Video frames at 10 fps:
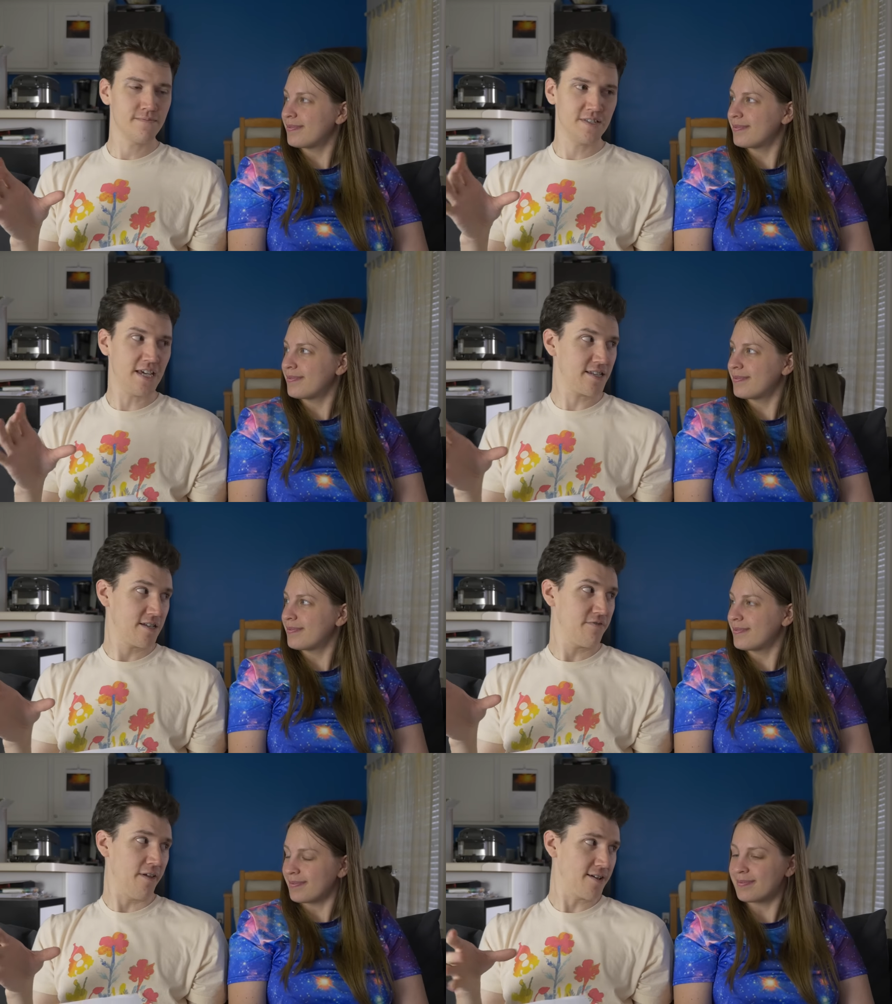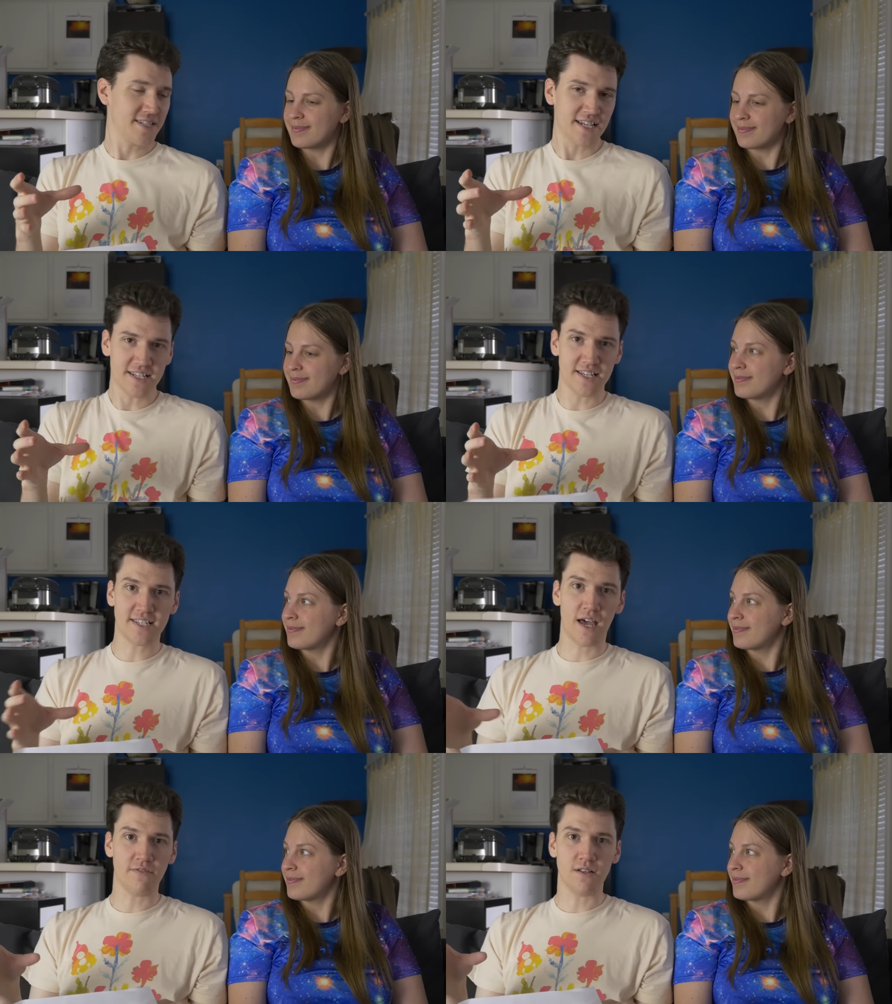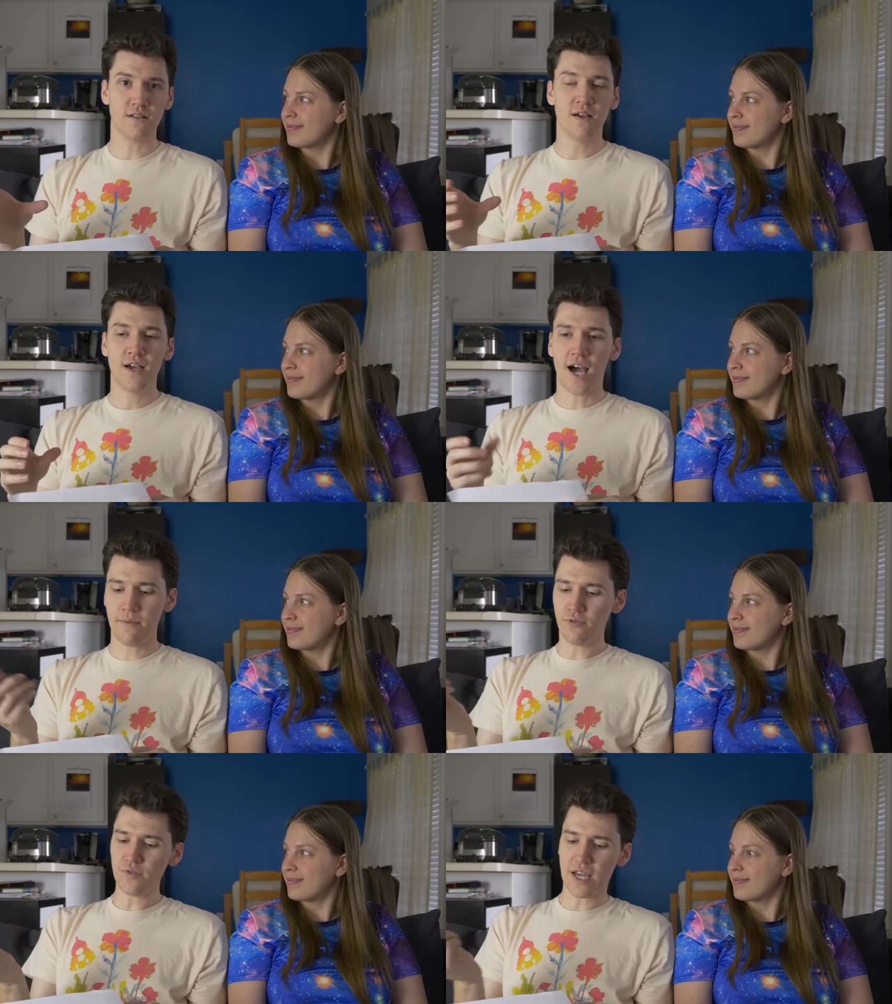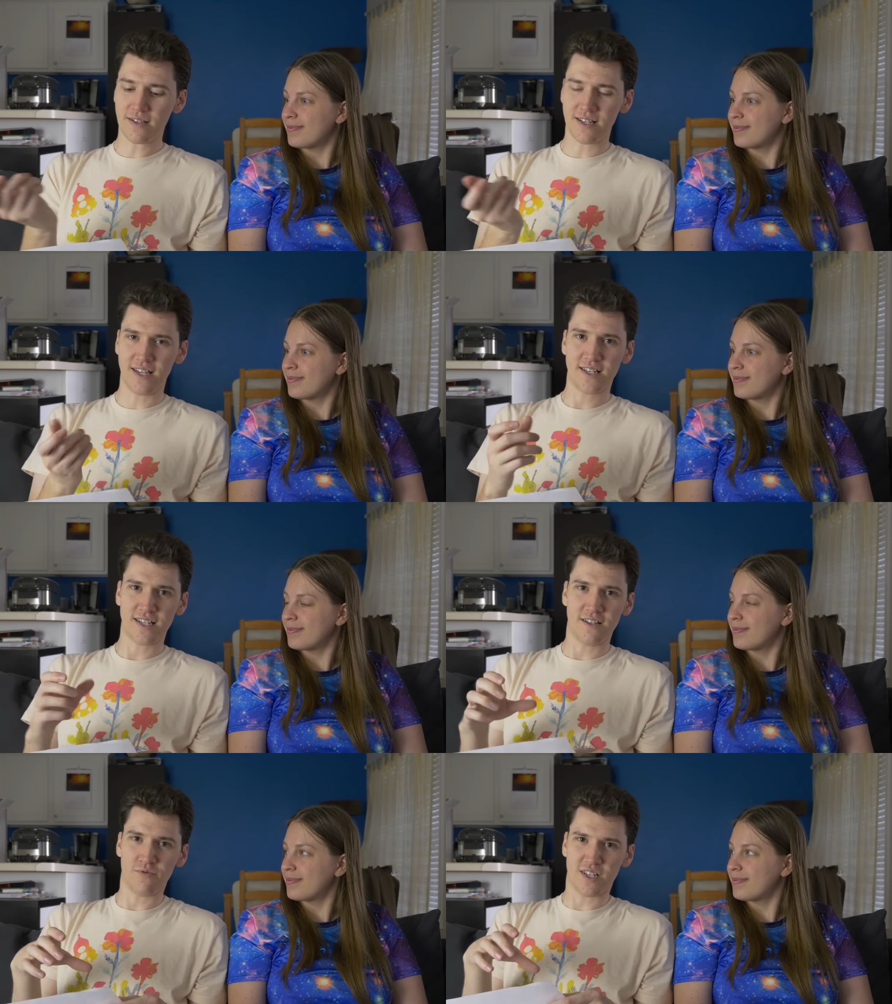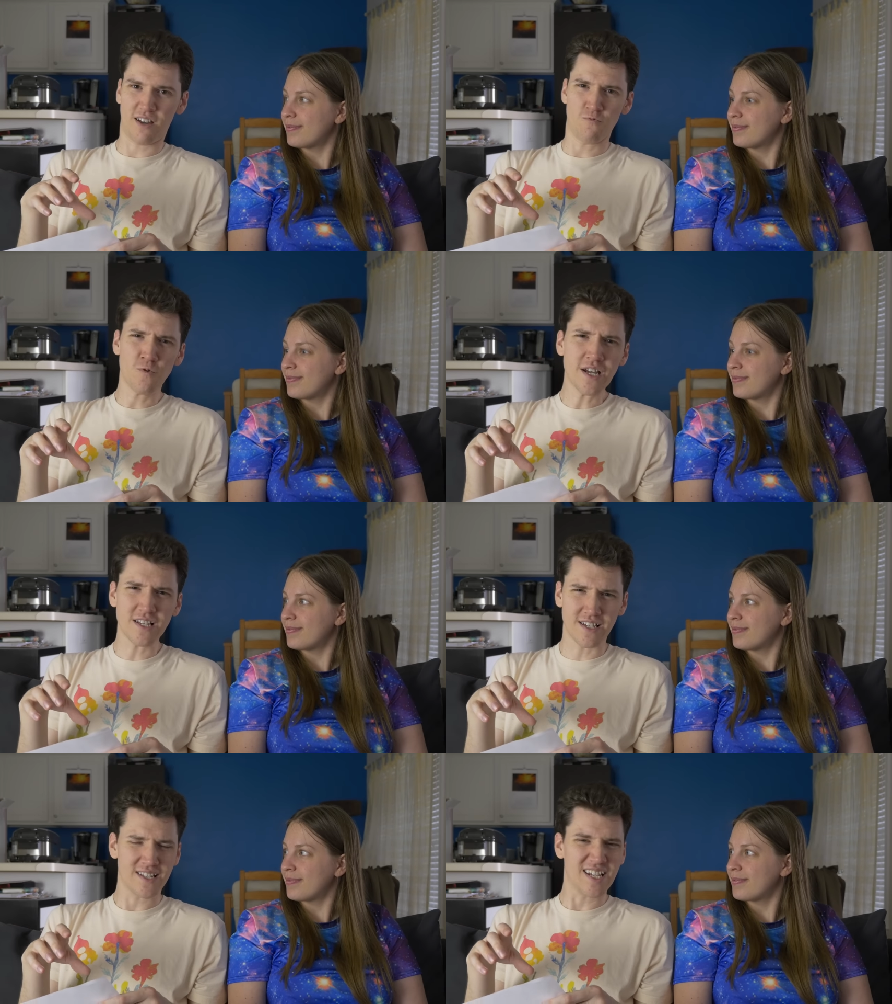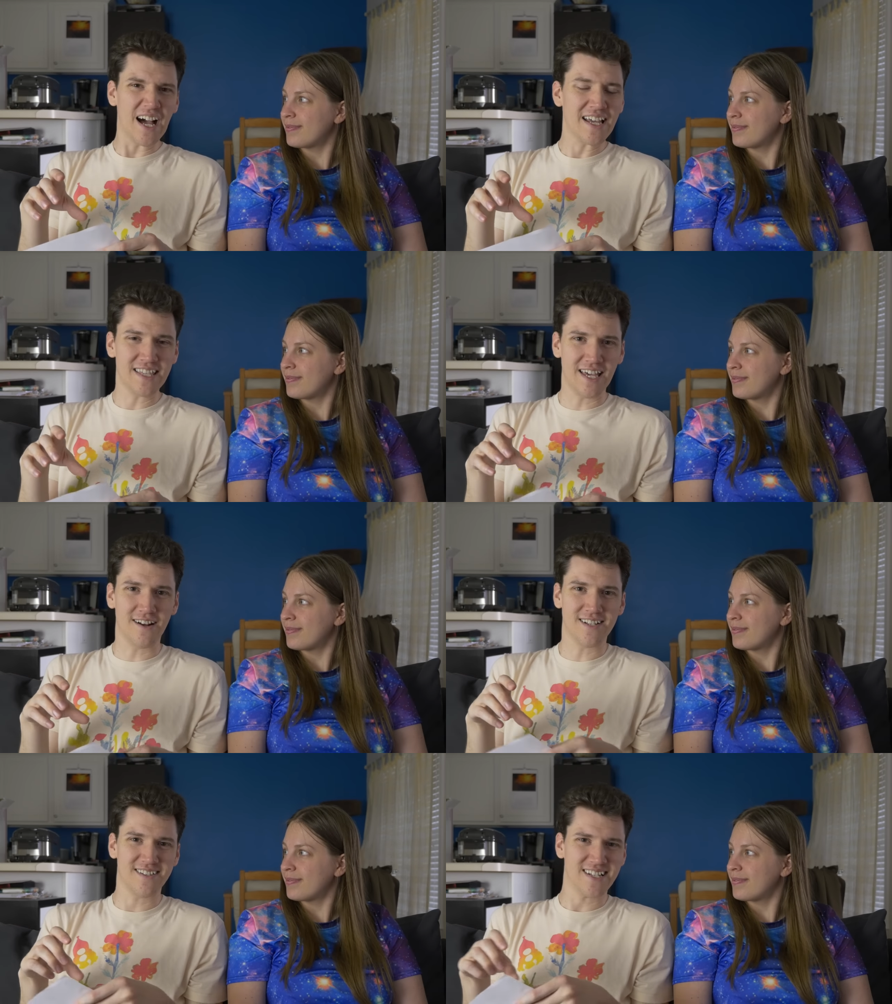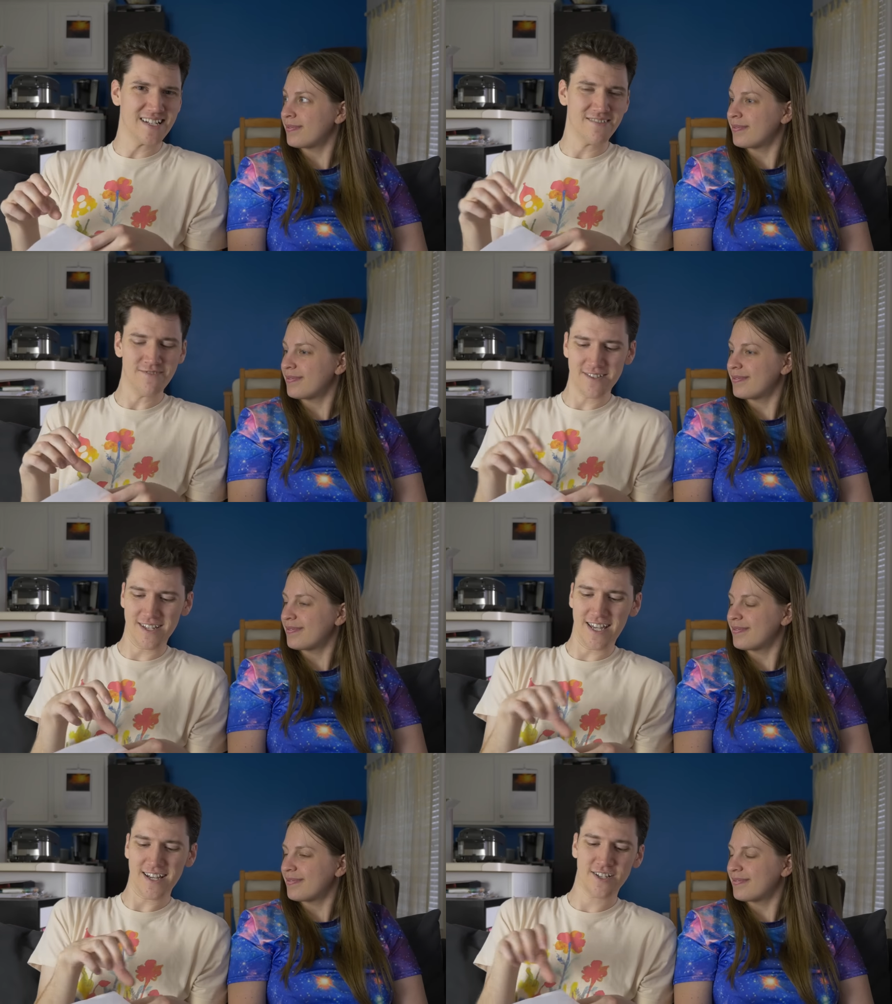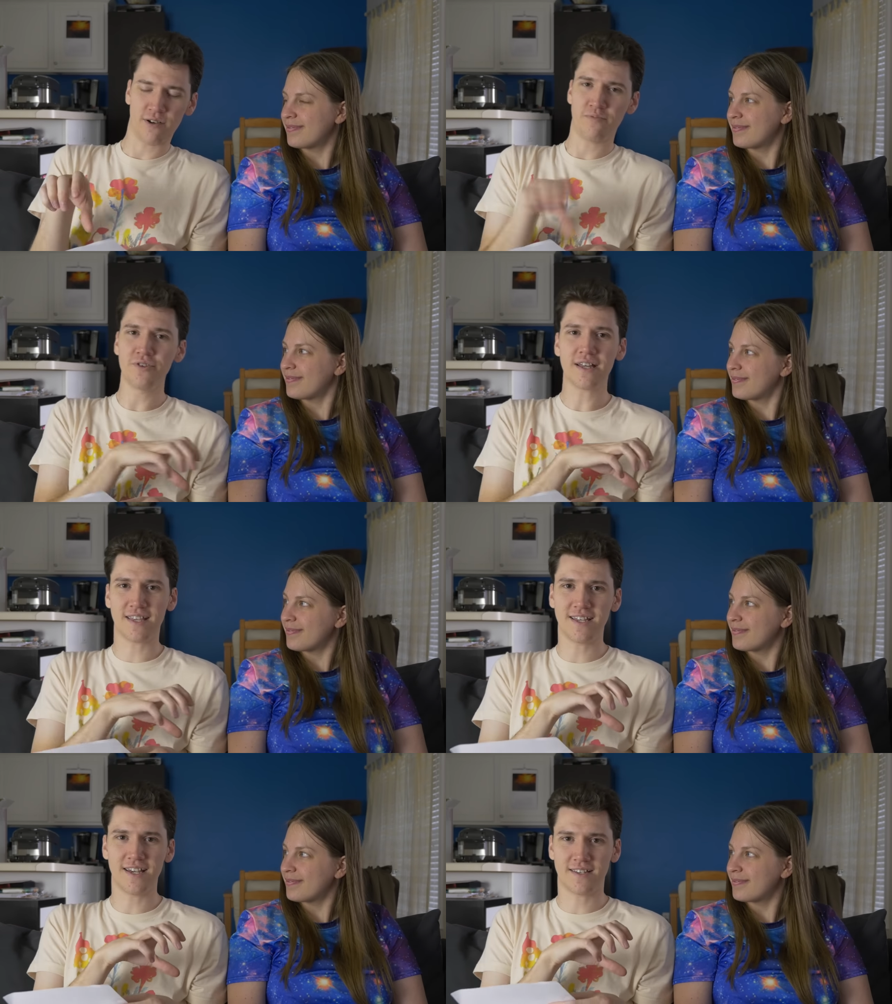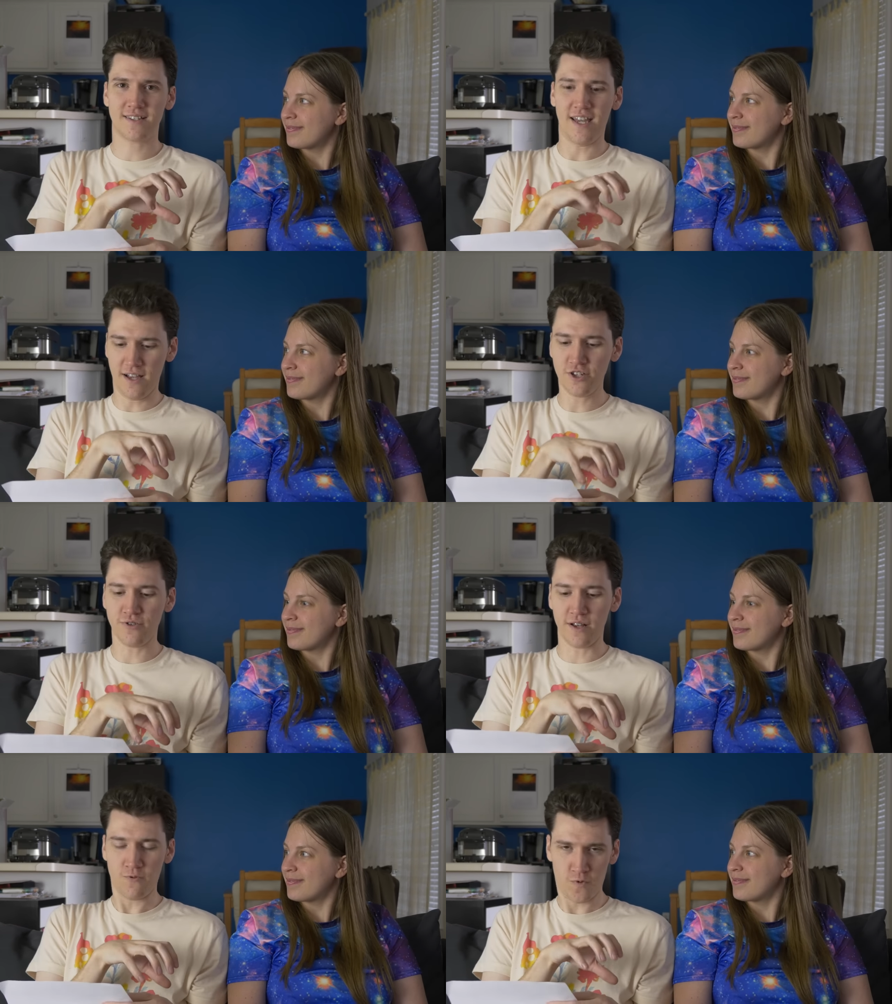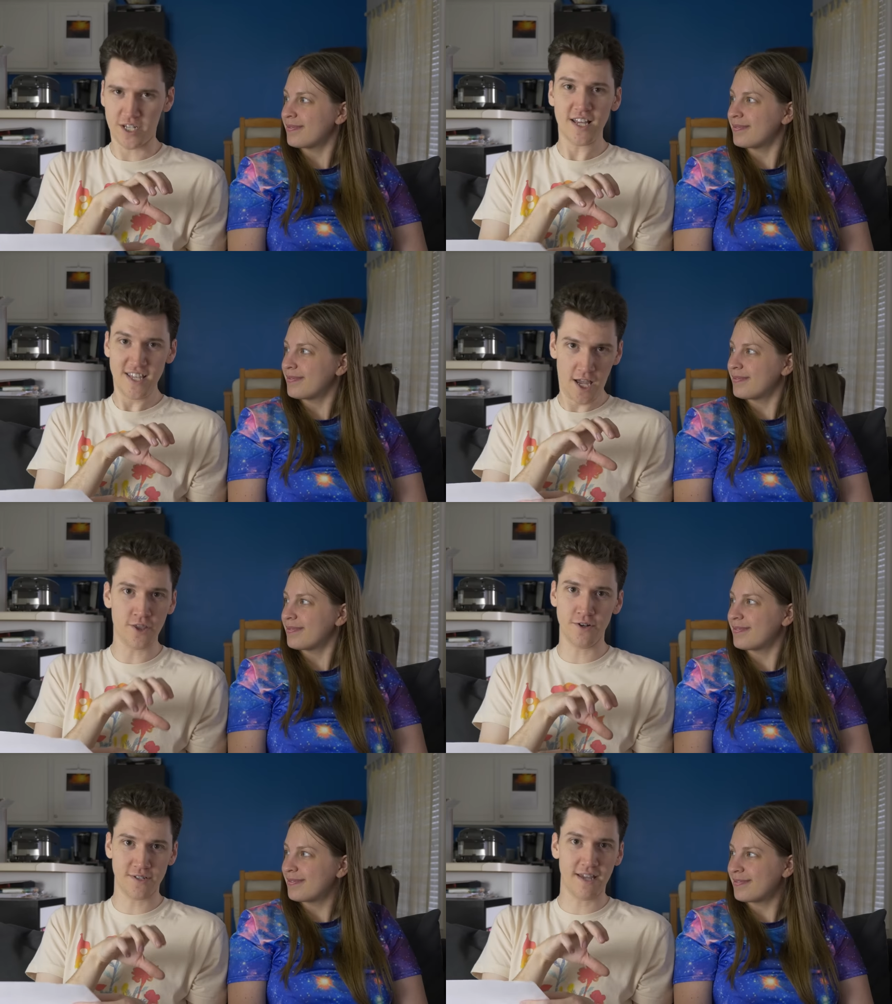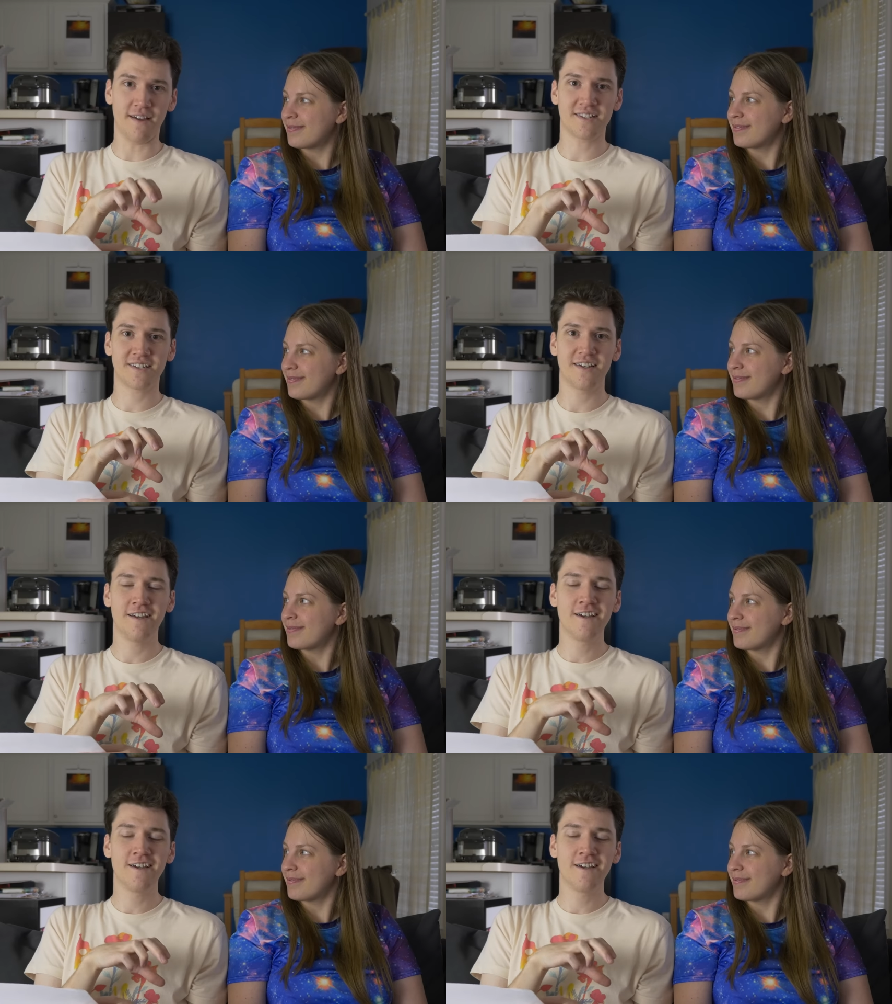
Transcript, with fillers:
Speaker 1: discs for like season seven, I pulled out the disc and it was like really tight in there. And I was like, what the heck? So I pulled out the disc and under it was another disc.